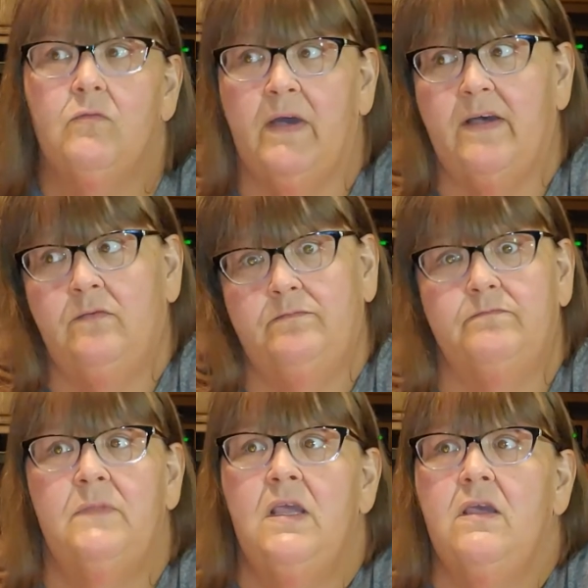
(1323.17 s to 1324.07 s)
Well,
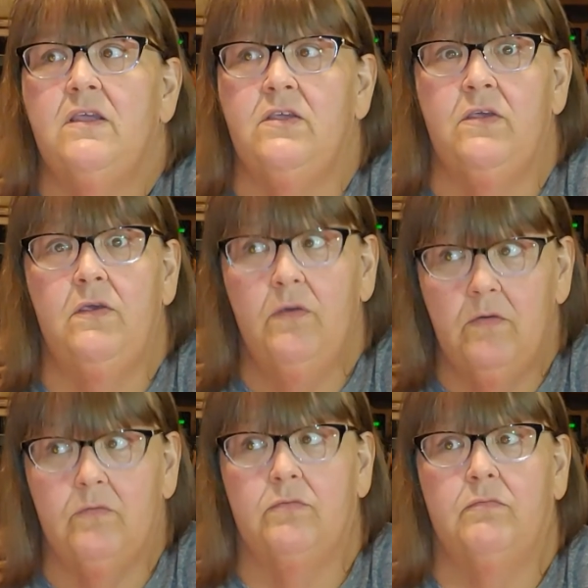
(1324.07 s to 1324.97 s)

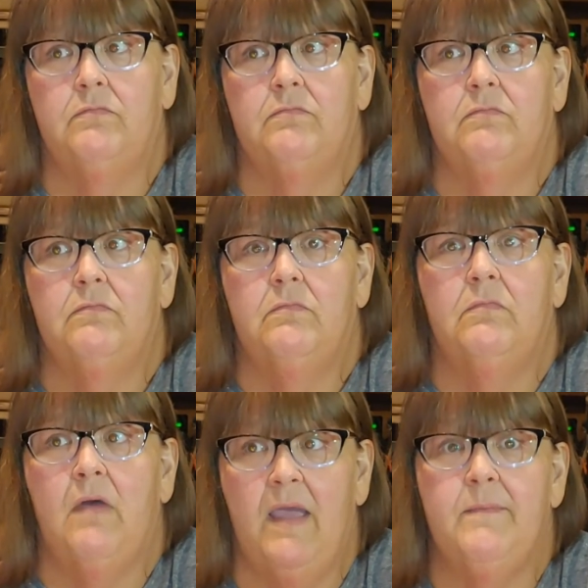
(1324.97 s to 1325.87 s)
you
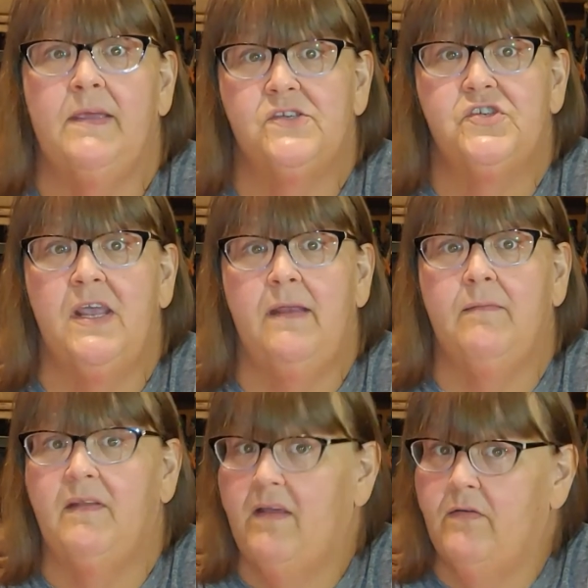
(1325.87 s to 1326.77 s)
might be
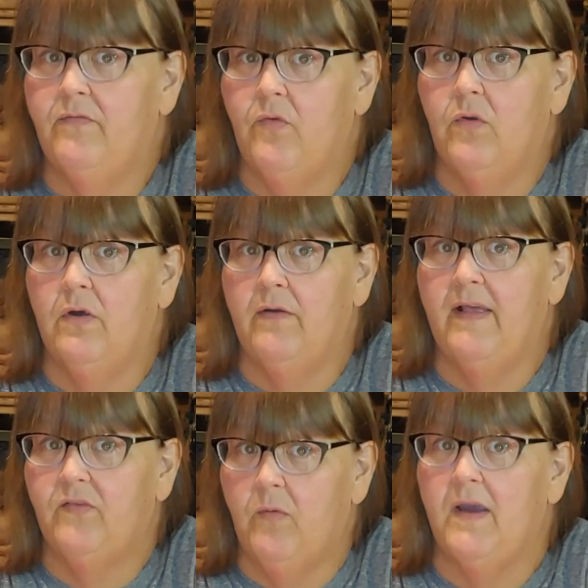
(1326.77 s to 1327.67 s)
ashamed. Therefore,
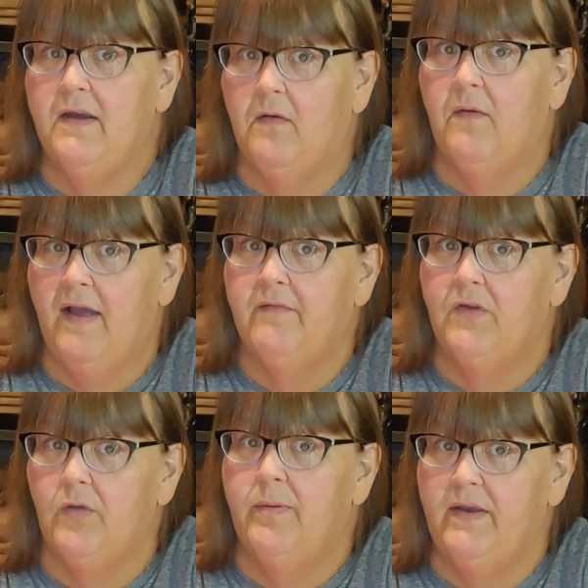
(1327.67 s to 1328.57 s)
that's why you don't have
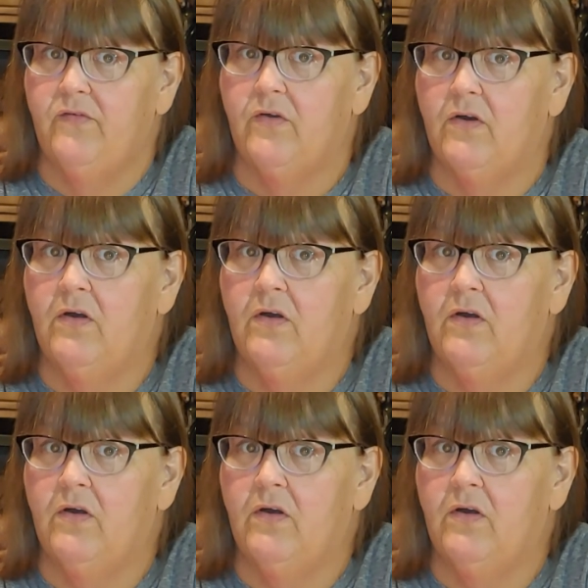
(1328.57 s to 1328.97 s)
no picture.